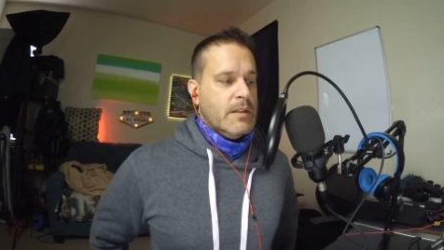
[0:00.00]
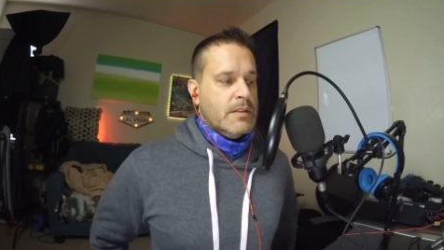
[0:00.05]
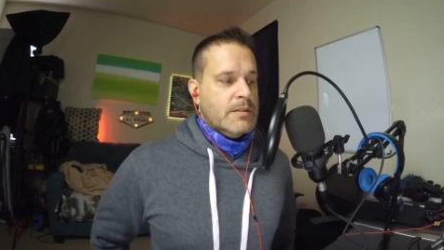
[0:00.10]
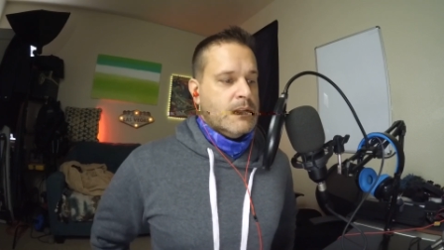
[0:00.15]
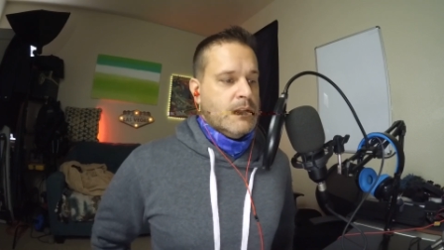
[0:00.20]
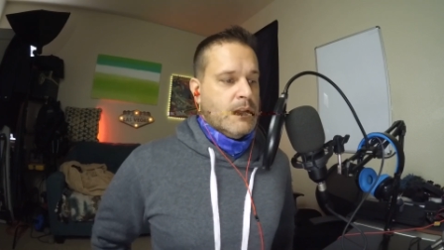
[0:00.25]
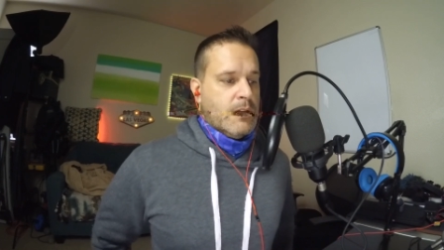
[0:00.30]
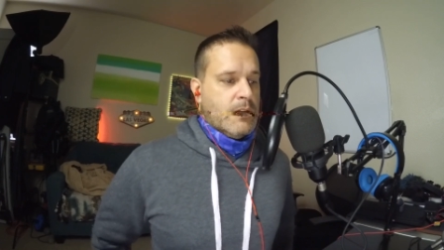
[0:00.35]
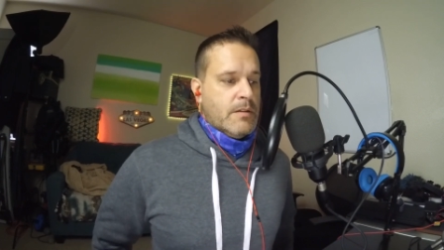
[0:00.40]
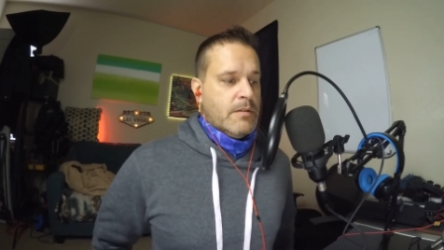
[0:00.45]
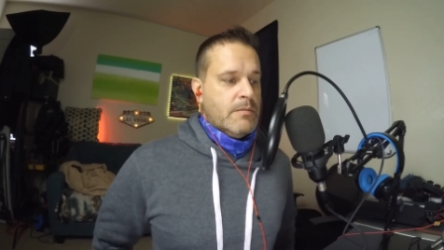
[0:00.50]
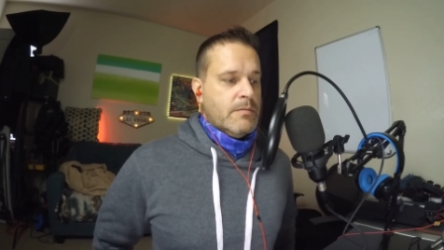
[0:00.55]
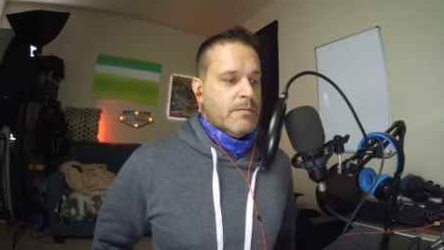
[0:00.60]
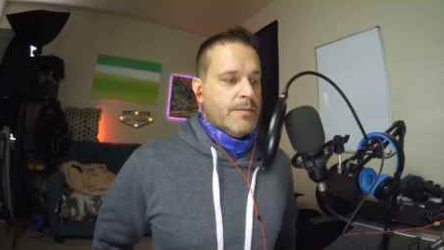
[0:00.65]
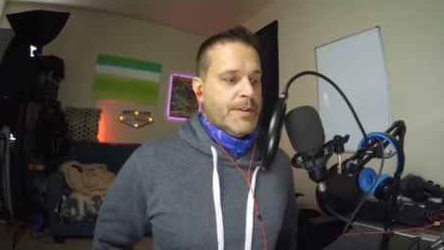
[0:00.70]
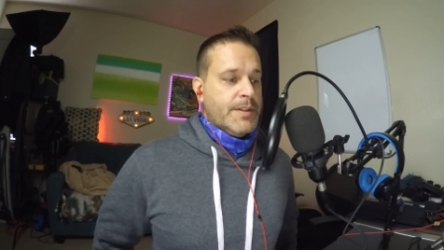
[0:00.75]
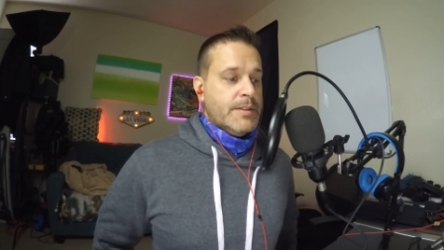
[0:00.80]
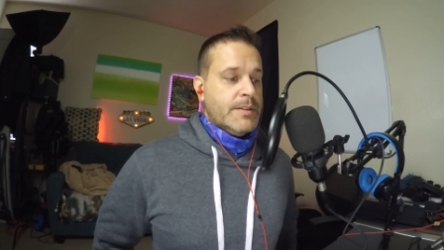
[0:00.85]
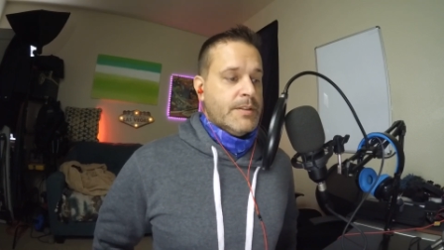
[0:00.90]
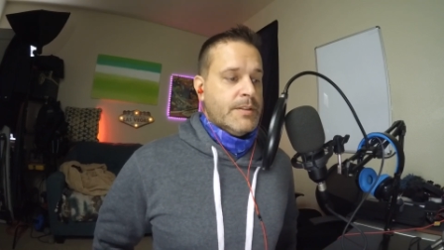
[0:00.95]
So
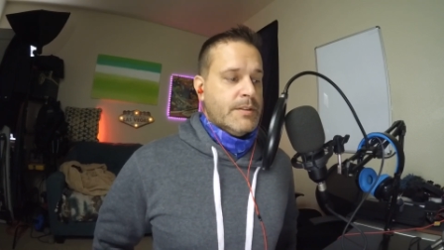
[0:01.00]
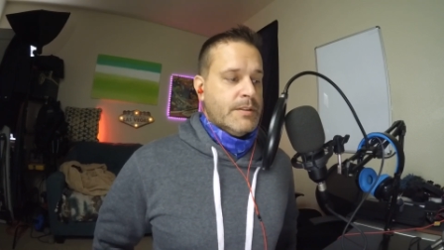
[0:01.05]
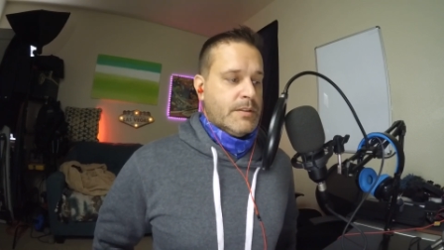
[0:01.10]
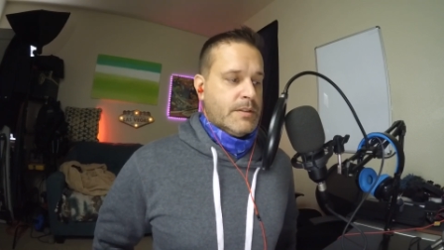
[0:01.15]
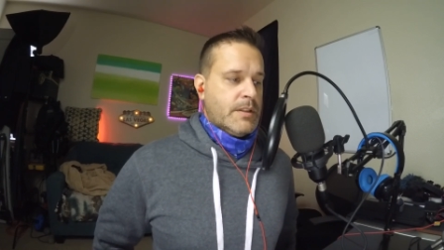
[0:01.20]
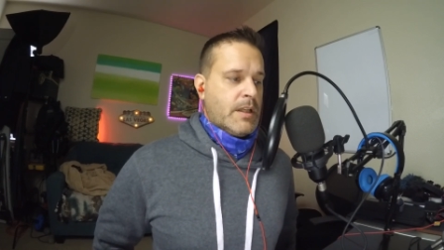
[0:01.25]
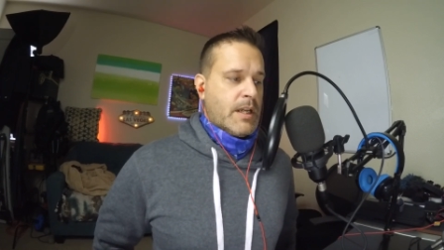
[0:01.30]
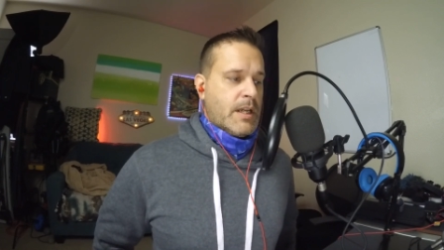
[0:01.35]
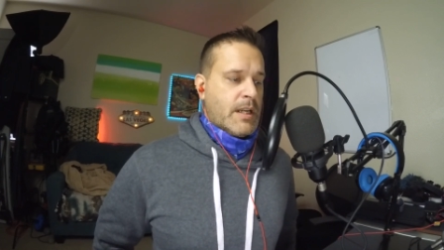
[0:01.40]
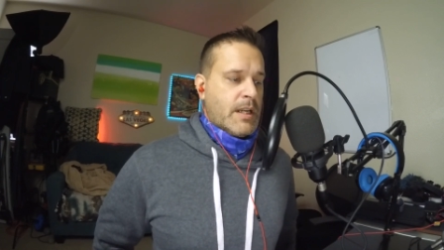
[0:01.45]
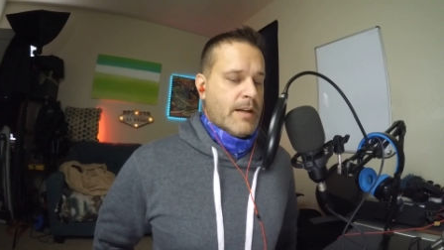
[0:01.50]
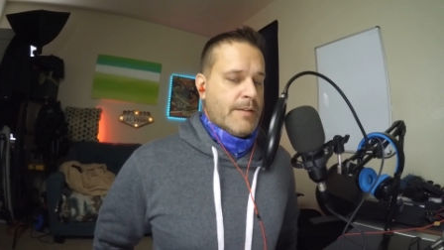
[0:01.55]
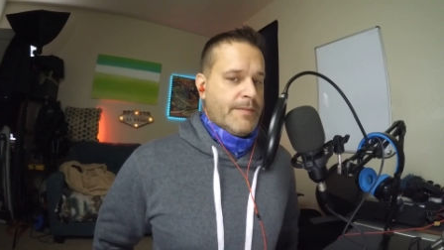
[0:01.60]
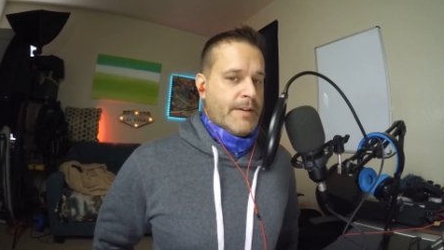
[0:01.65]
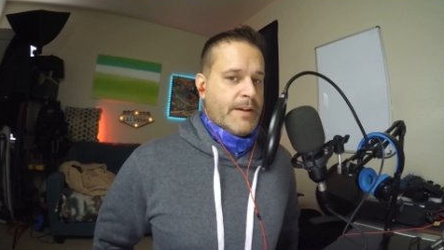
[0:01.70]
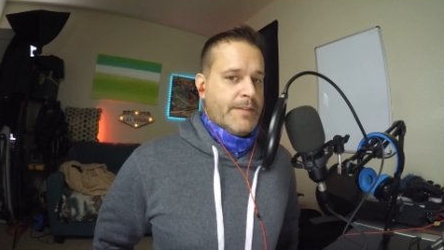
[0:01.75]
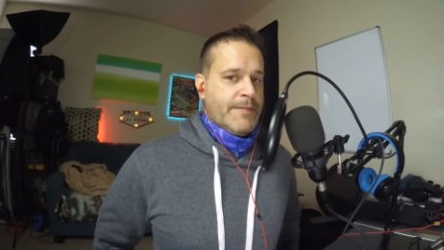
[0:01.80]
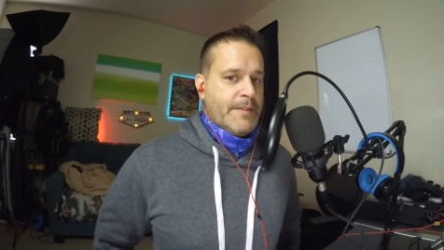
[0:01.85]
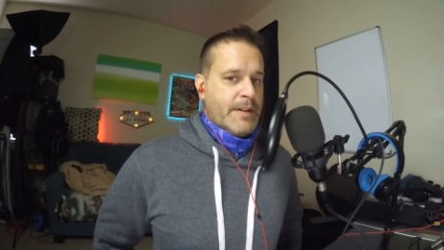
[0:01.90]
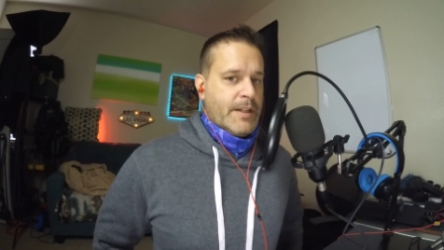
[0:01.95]
there's a lot of
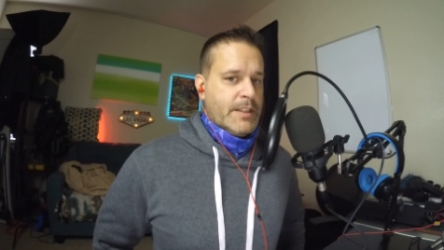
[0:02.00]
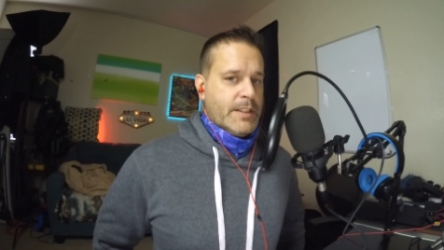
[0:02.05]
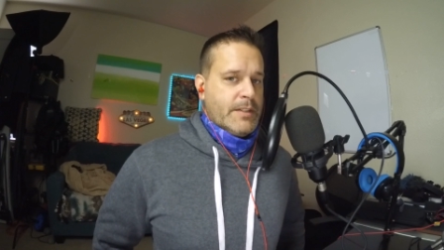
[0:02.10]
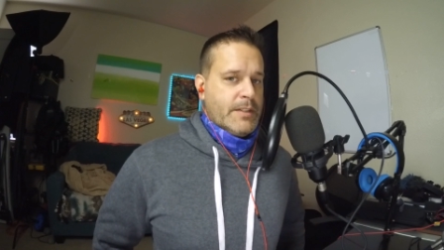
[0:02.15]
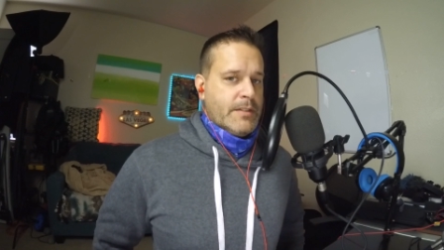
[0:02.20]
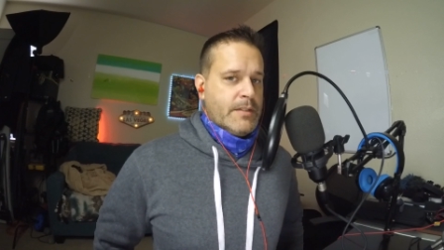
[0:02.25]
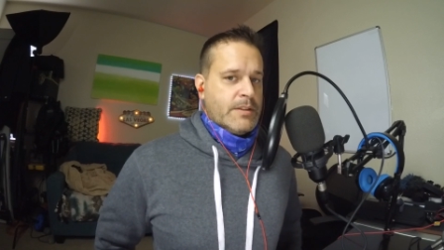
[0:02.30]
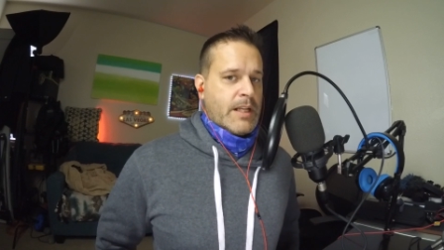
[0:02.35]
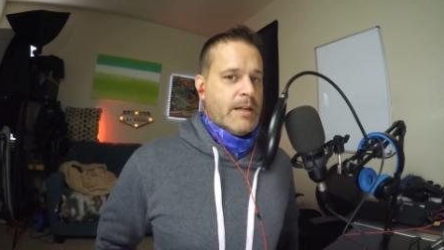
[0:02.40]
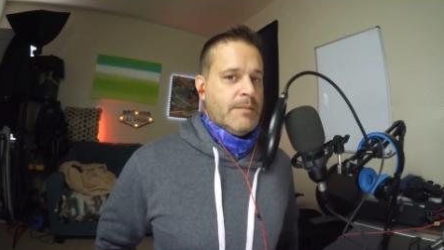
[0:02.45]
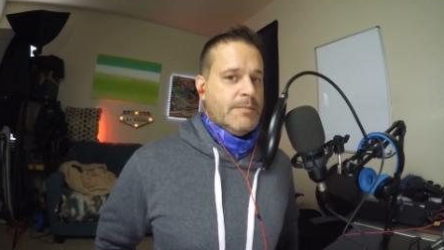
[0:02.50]
issues,